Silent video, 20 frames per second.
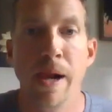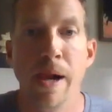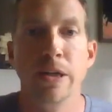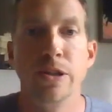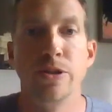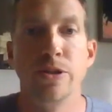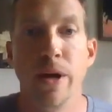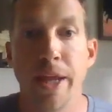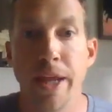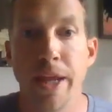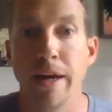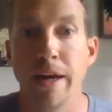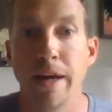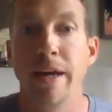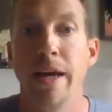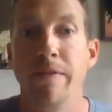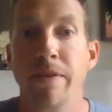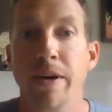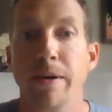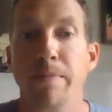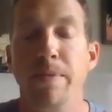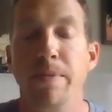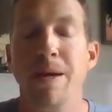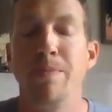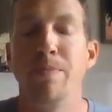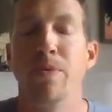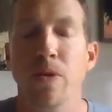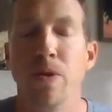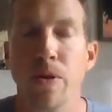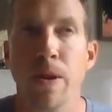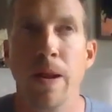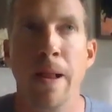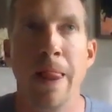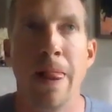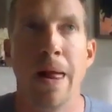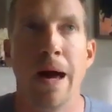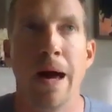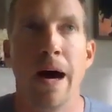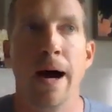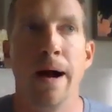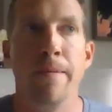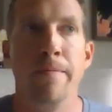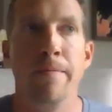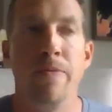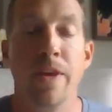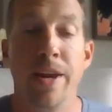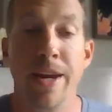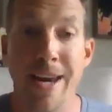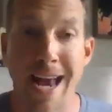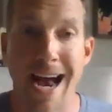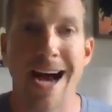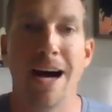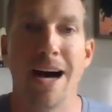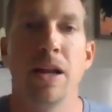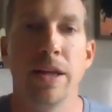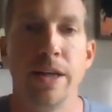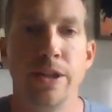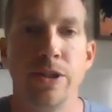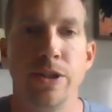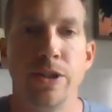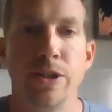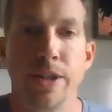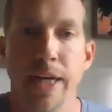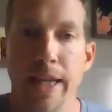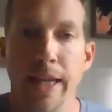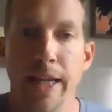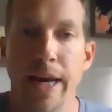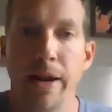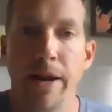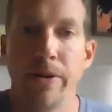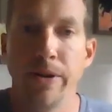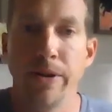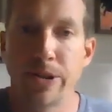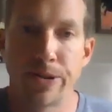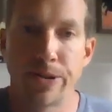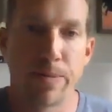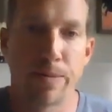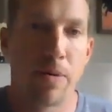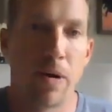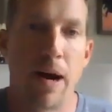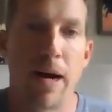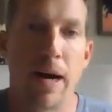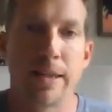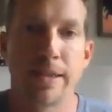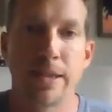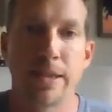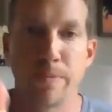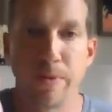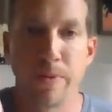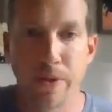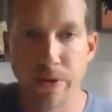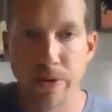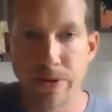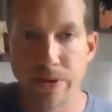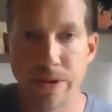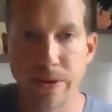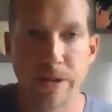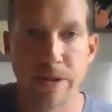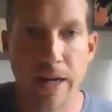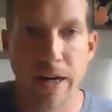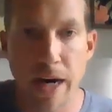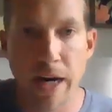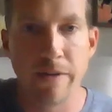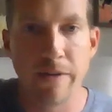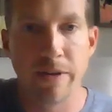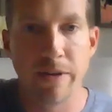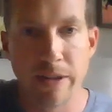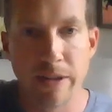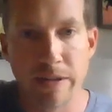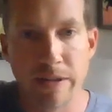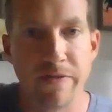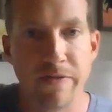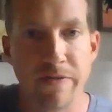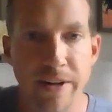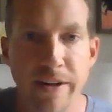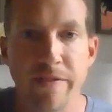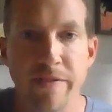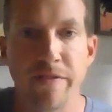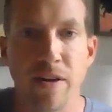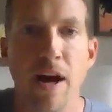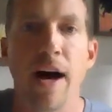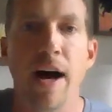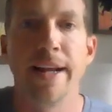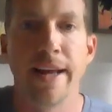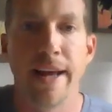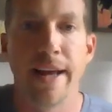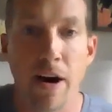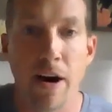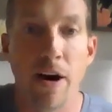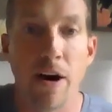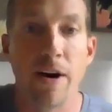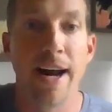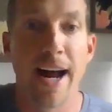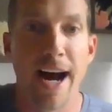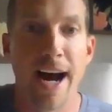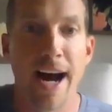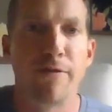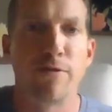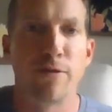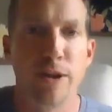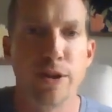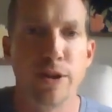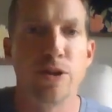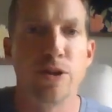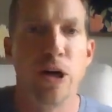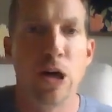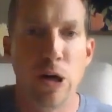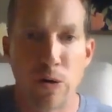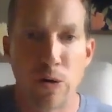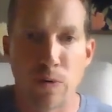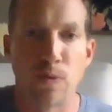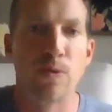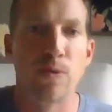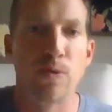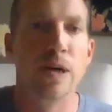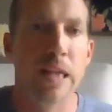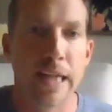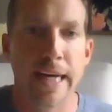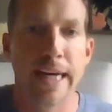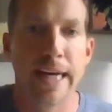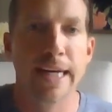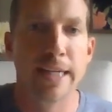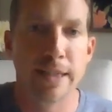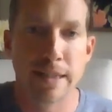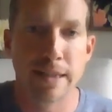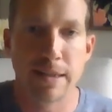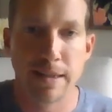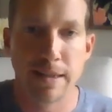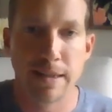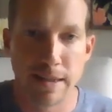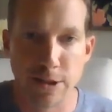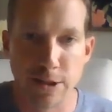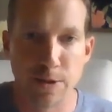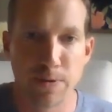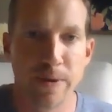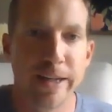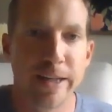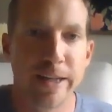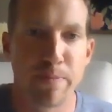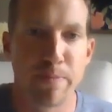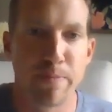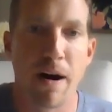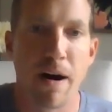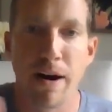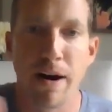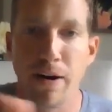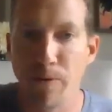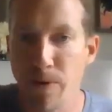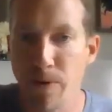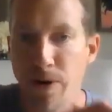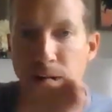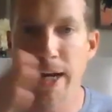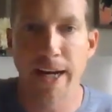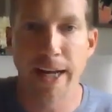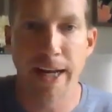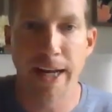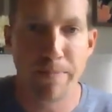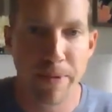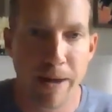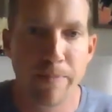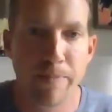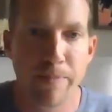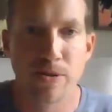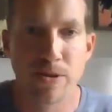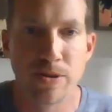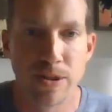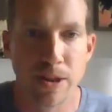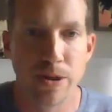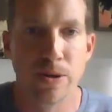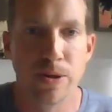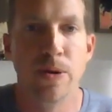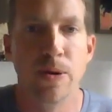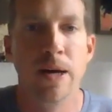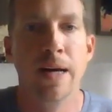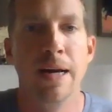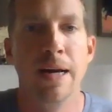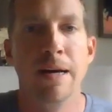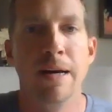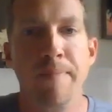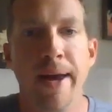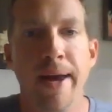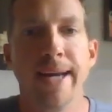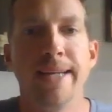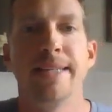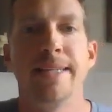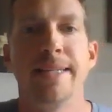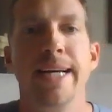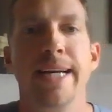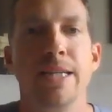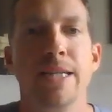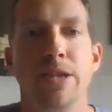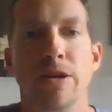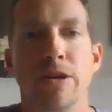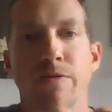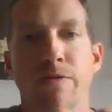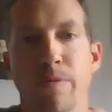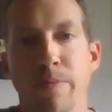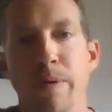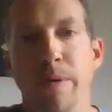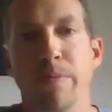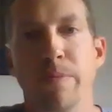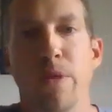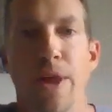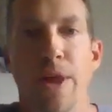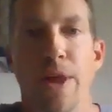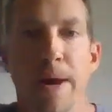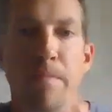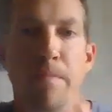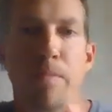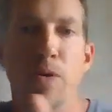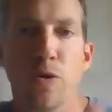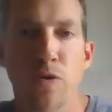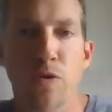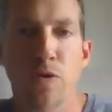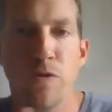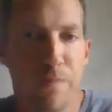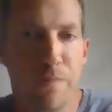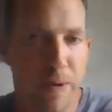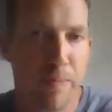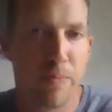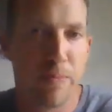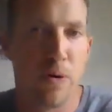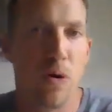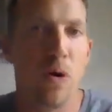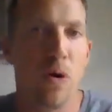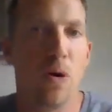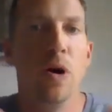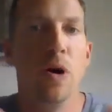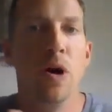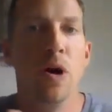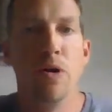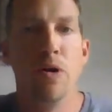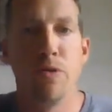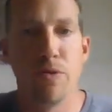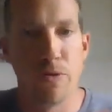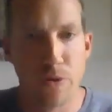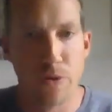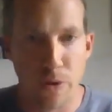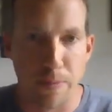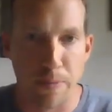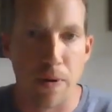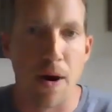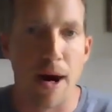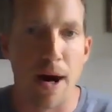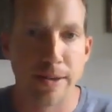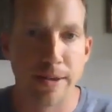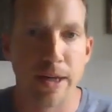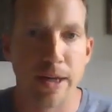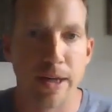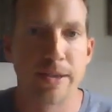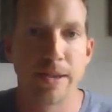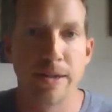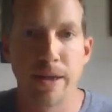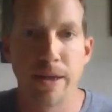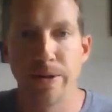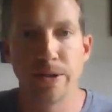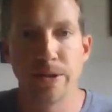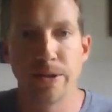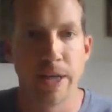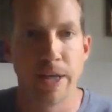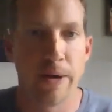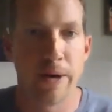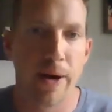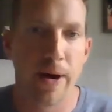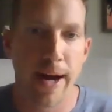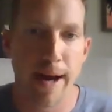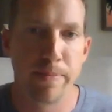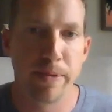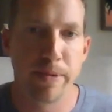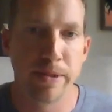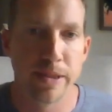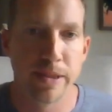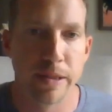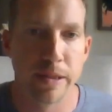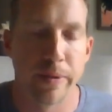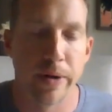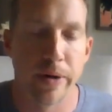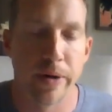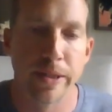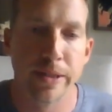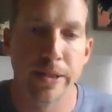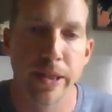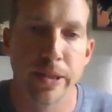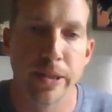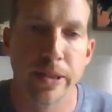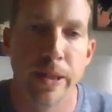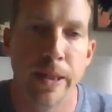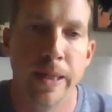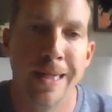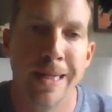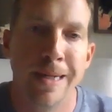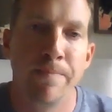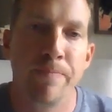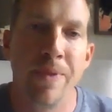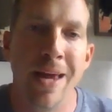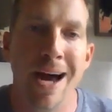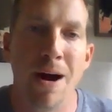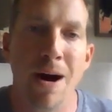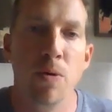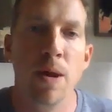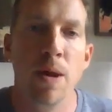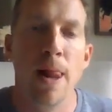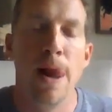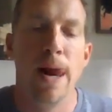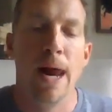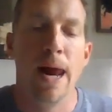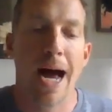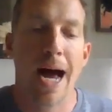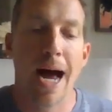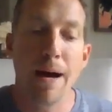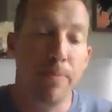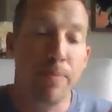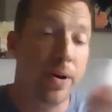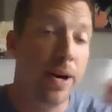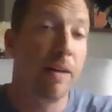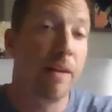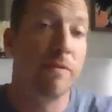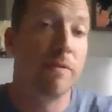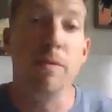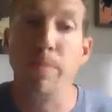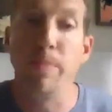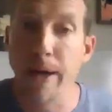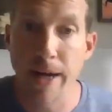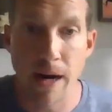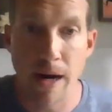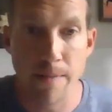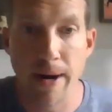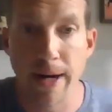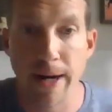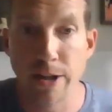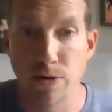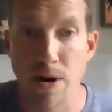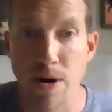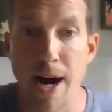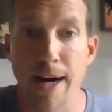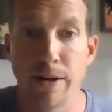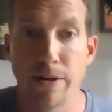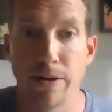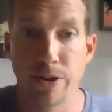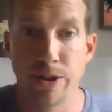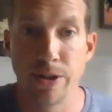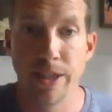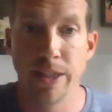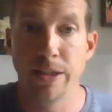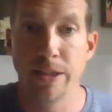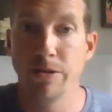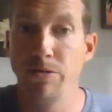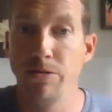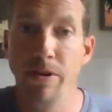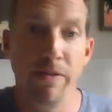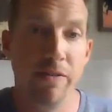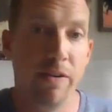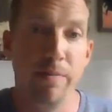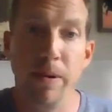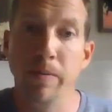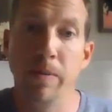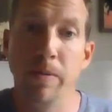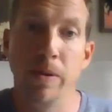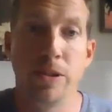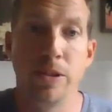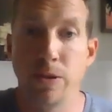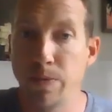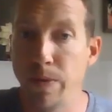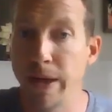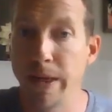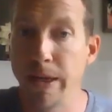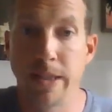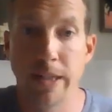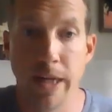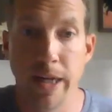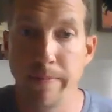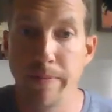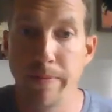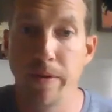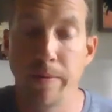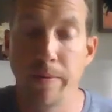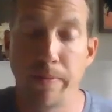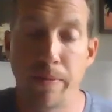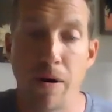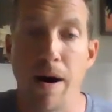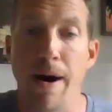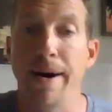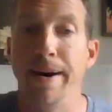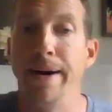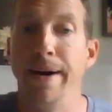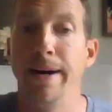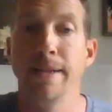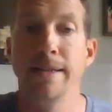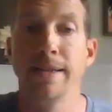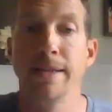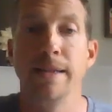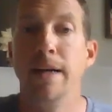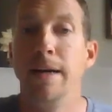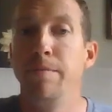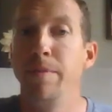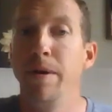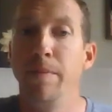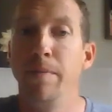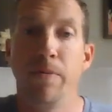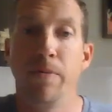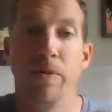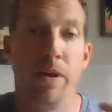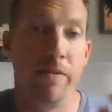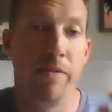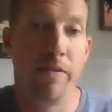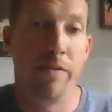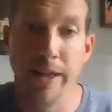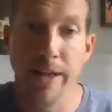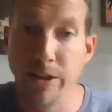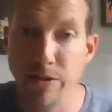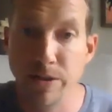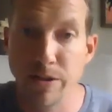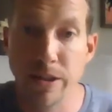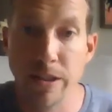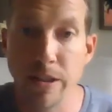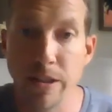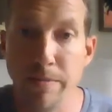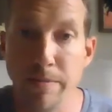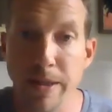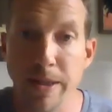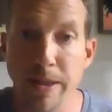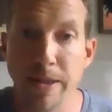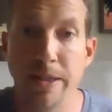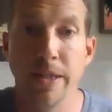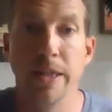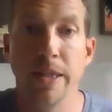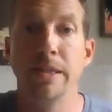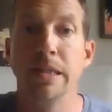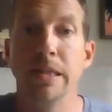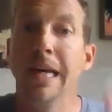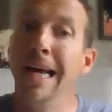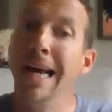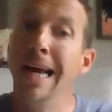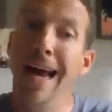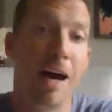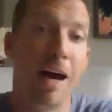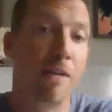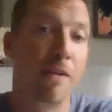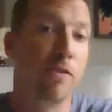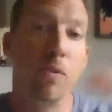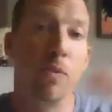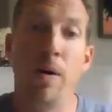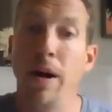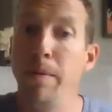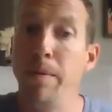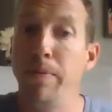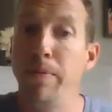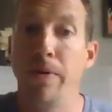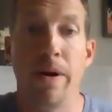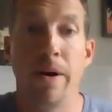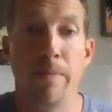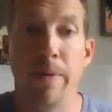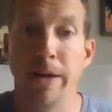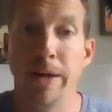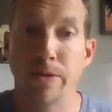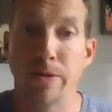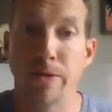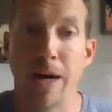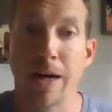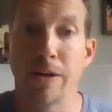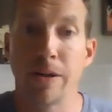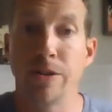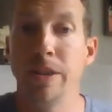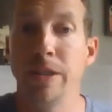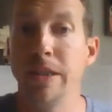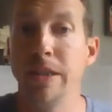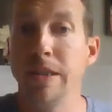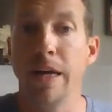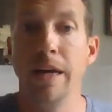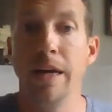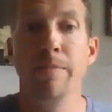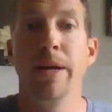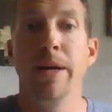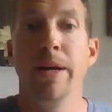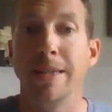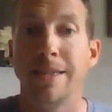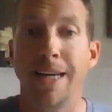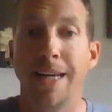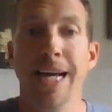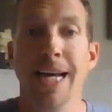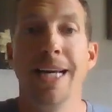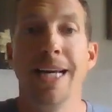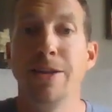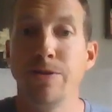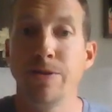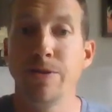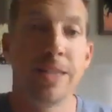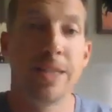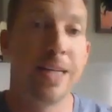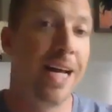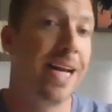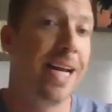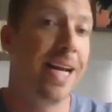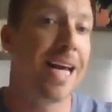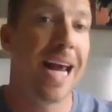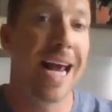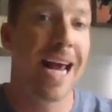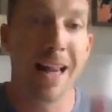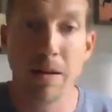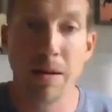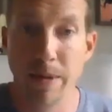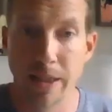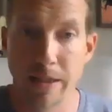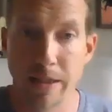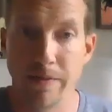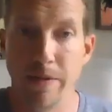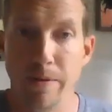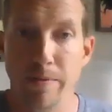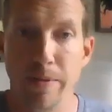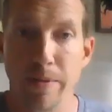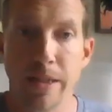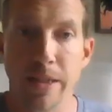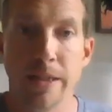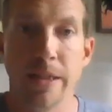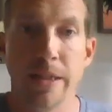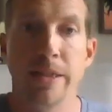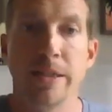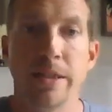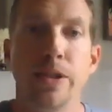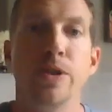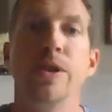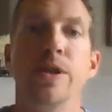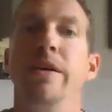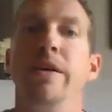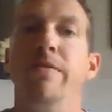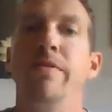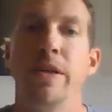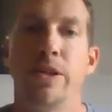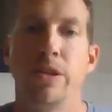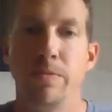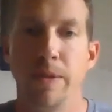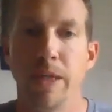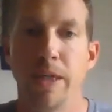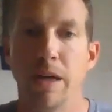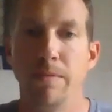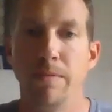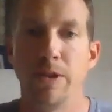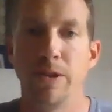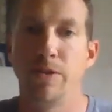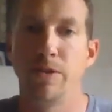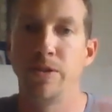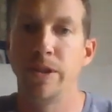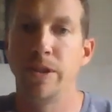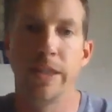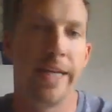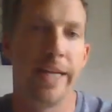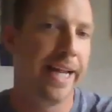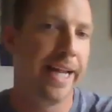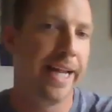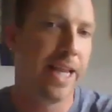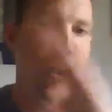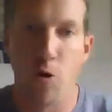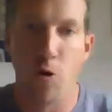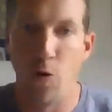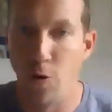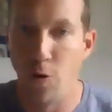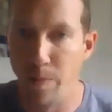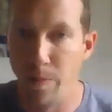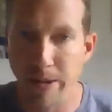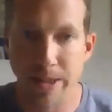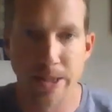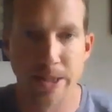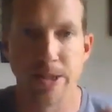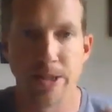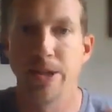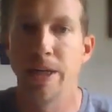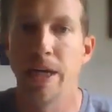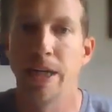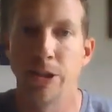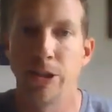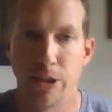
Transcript: So I think giving people the knowledge that not only is there a process, but there's a kind of a definitive line that on average really is the sweet spot and where you got to get people to, makes it easier for people to then move people through the process and understand what happens in the process. Now, I put everybody on my tracker sheet. So even the people that just want to sample the product, people that have had interest in the business, everyone I put on my tracker sheet, because anybody has any interest in any element of the business could eventually become interested in the whole business, not